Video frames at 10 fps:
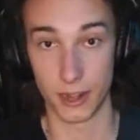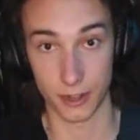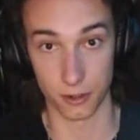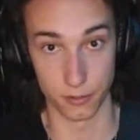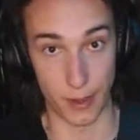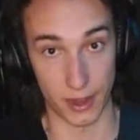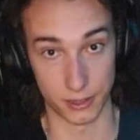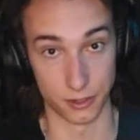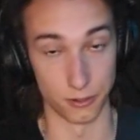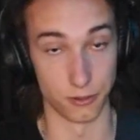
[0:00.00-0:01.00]
And then it goes
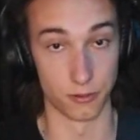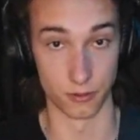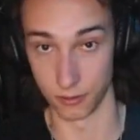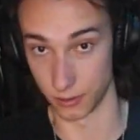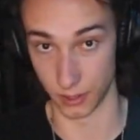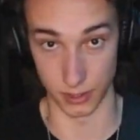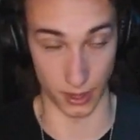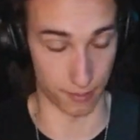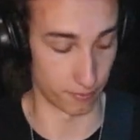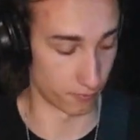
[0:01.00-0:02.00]
back to
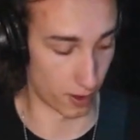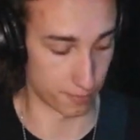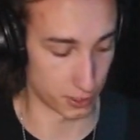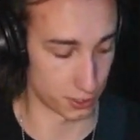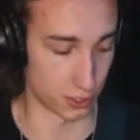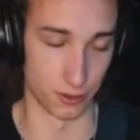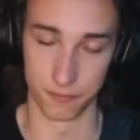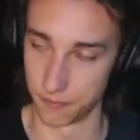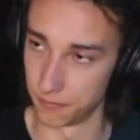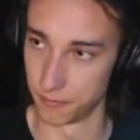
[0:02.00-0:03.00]
the same
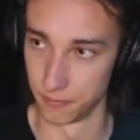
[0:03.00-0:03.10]
repetition.